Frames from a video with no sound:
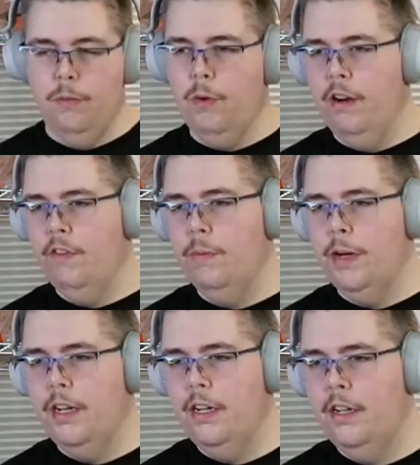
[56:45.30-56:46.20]
One of them
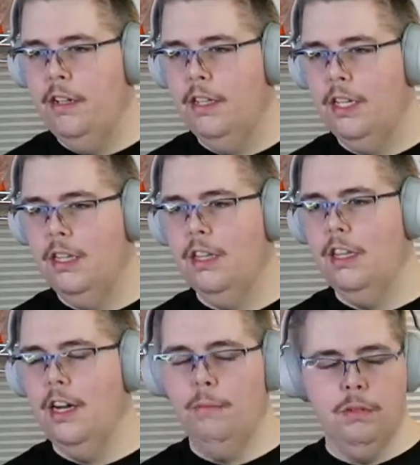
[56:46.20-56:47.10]

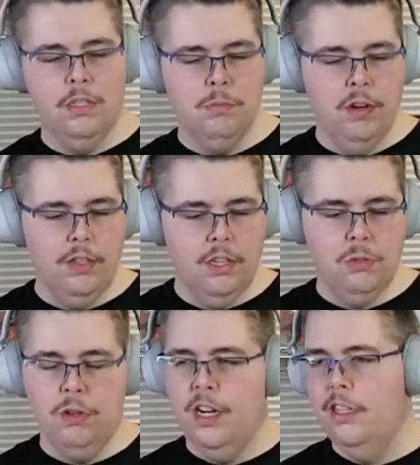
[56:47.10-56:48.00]
let up the smoke, and
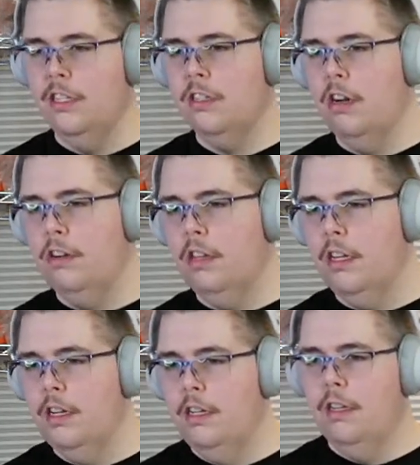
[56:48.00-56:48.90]
this one I had to solder
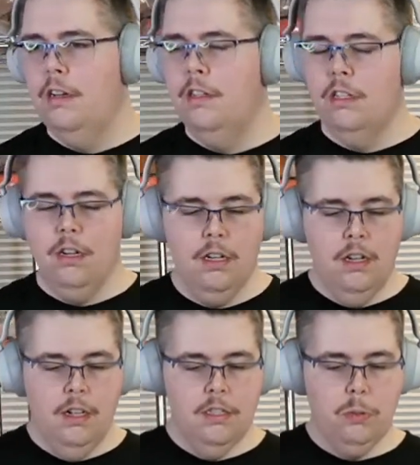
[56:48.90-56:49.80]
the
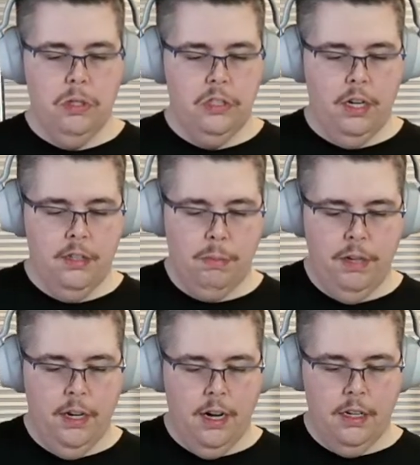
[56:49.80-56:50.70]
switch on to
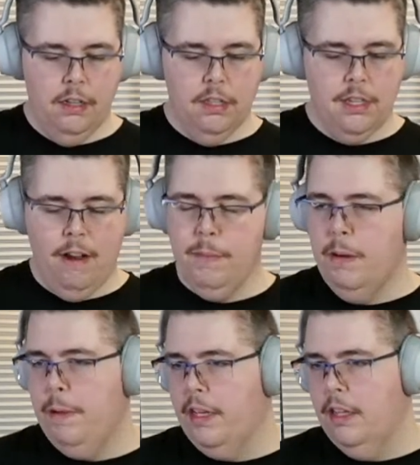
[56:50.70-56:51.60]
be on all the time
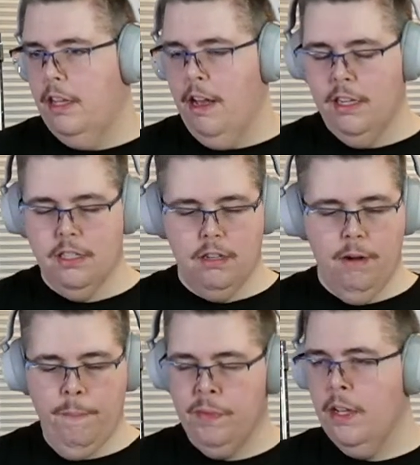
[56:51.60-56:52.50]
to make it last.
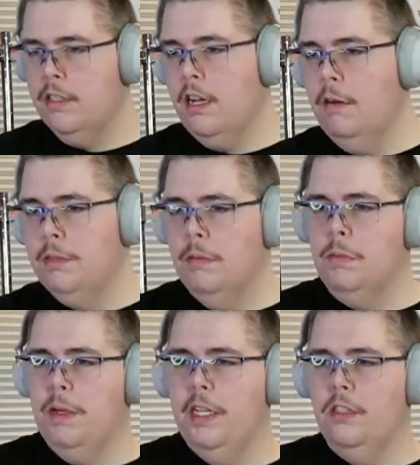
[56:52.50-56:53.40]
So solder up some
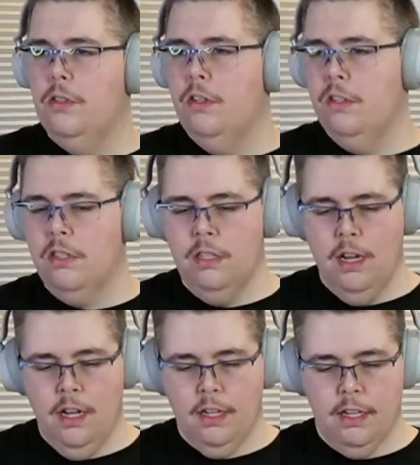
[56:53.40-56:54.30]
speed controls,
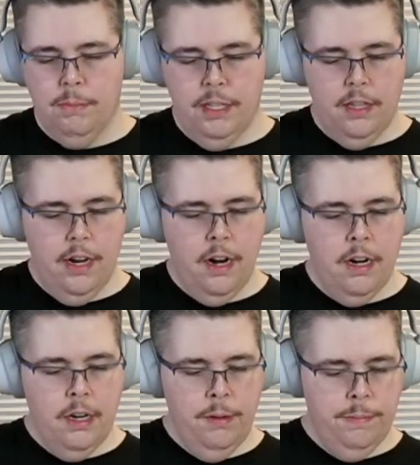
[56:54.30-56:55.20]
get them in
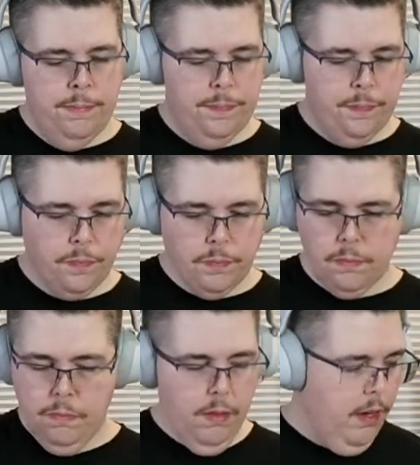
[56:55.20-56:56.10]
there,
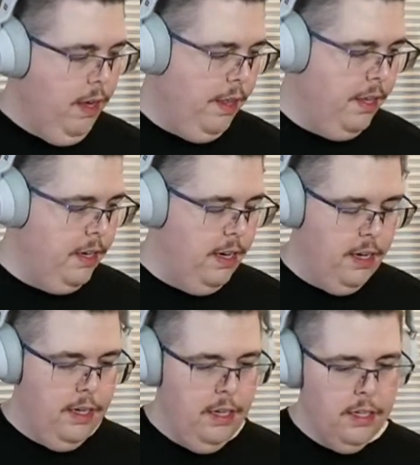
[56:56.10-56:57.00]
and then
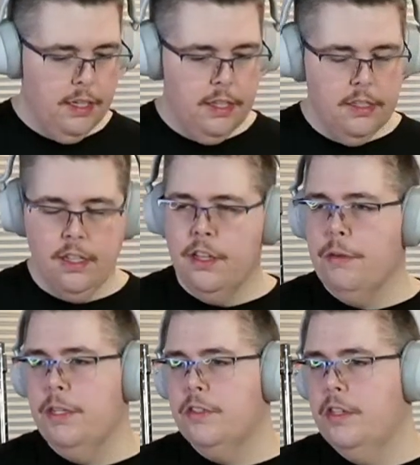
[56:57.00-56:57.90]
get this Death
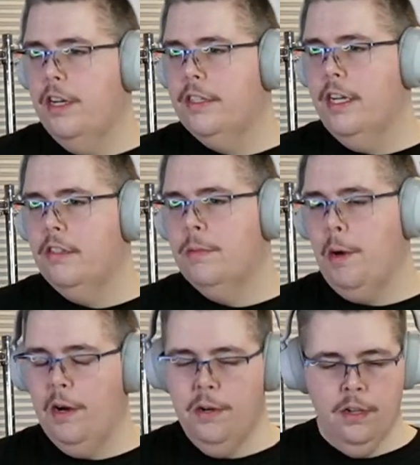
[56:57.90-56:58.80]
Racer knocked out
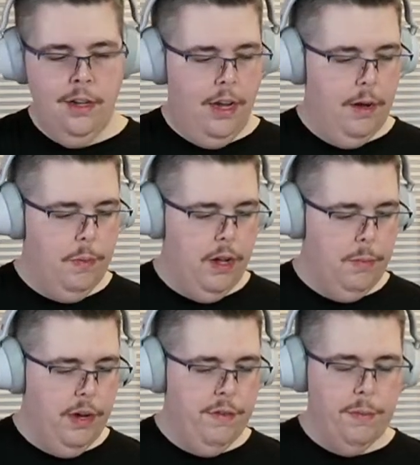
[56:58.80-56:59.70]
tomorrow while
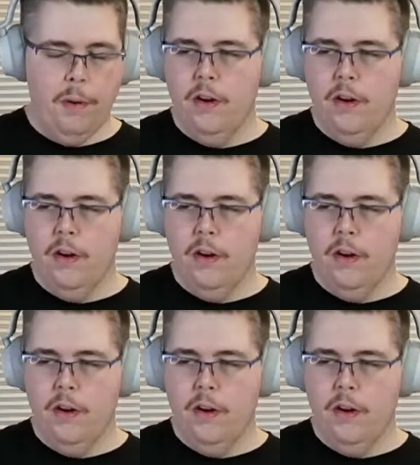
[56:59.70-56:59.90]
I'm waiting for